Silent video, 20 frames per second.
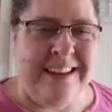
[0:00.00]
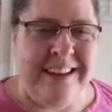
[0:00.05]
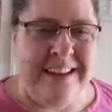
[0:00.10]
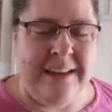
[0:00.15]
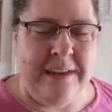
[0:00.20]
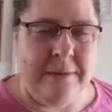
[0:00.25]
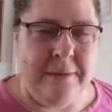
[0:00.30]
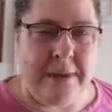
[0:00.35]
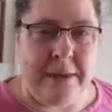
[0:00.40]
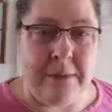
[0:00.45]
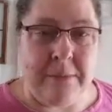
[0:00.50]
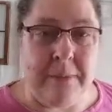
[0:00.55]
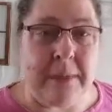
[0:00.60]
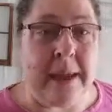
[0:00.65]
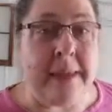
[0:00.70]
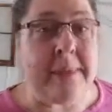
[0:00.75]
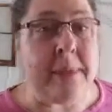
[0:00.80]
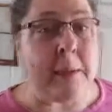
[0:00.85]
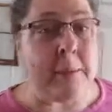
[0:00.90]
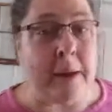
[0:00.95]
And then when you
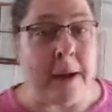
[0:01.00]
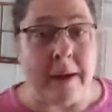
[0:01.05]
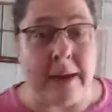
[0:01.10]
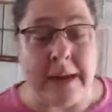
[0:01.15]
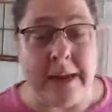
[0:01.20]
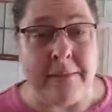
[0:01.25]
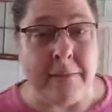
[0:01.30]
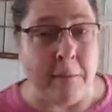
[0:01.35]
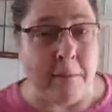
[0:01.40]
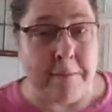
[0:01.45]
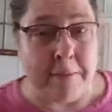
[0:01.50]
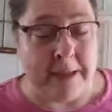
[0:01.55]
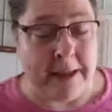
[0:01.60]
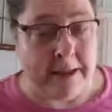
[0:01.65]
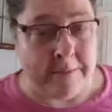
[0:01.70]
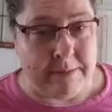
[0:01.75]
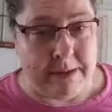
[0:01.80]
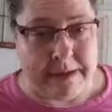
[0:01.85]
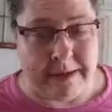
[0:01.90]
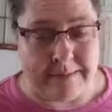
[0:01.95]
read them, our evil
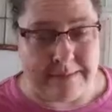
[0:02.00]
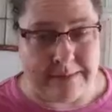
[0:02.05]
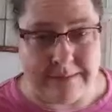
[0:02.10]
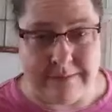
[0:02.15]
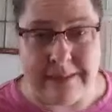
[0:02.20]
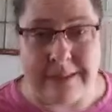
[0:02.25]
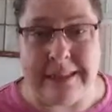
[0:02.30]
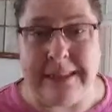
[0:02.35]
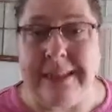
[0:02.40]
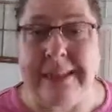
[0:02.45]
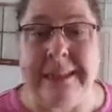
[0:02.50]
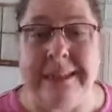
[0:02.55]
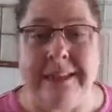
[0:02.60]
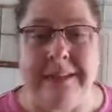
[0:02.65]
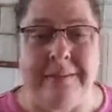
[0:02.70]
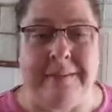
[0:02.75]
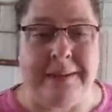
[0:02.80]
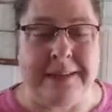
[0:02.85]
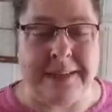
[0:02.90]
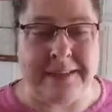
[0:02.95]
plan becomes really
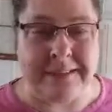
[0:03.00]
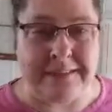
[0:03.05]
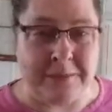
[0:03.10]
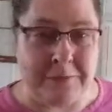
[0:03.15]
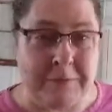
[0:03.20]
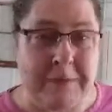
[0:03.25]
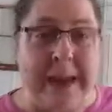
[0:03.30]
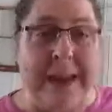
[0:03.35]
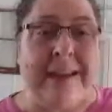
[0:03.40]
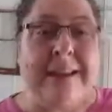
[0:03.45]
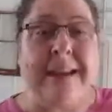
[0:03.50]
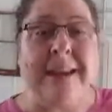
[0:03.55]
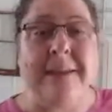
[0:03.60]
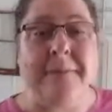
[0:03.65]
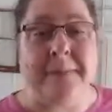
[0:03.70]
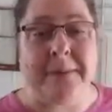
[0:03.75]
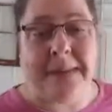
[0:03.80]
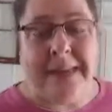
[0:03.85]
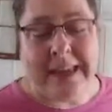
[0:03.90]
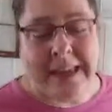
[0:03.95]
clear, because you wake
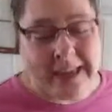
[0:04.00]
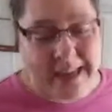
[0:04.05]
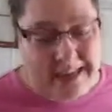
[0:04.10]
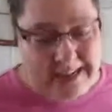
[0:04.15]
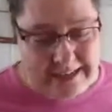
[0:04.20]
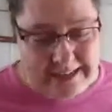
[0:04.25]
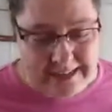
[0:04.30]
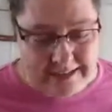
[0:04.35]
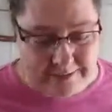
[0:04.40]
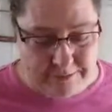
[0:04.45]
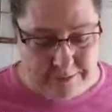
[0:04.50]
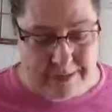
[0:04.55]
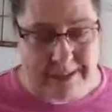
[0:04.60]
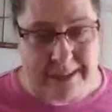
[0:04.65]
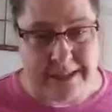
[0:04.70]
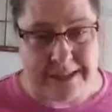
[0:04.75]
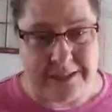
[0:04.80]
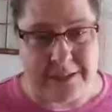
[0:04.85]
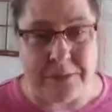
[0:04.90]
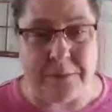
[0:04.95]
up and you
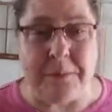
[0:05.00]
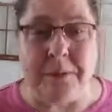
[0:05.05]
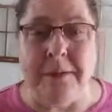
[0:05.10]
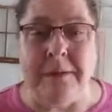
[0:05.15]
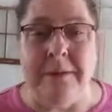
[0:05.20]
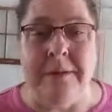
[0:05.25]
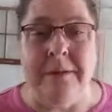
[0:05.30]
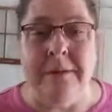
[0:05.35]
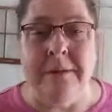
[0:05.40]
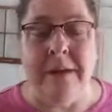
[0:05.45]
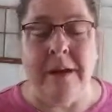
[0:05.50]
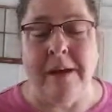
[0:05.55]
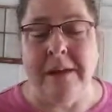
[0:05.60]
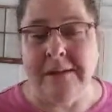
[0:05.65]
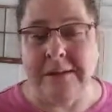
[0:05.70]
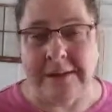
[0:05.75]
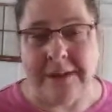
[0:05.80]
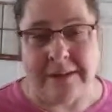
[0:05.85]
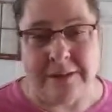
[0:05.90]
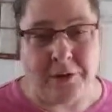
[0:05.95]
realize you were
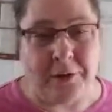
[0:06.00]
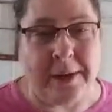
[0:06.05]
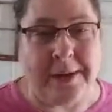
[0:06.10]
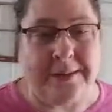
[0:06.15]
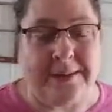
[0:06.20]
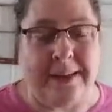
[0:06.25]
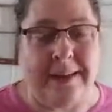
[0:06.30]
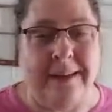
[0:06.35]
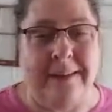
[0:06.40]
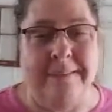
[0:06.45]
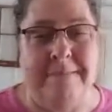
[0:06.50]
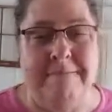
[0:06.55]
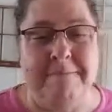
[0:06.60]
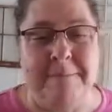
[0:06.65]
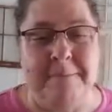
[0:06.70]
lost and crazy.